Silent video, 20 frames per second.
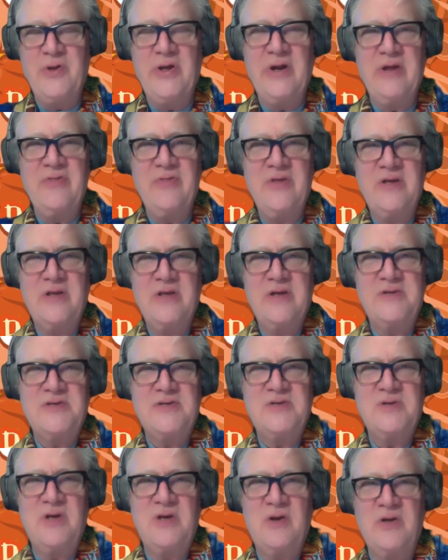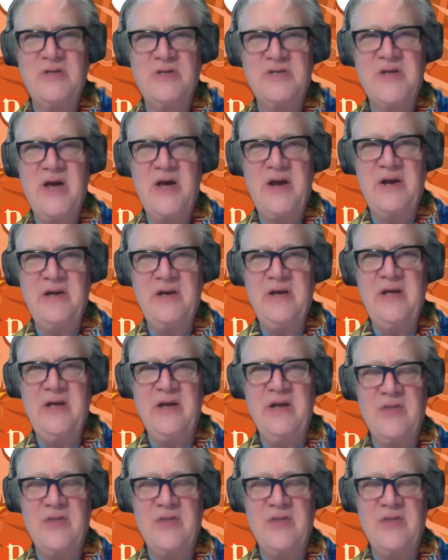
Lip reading: and I think that's it's kind of neat.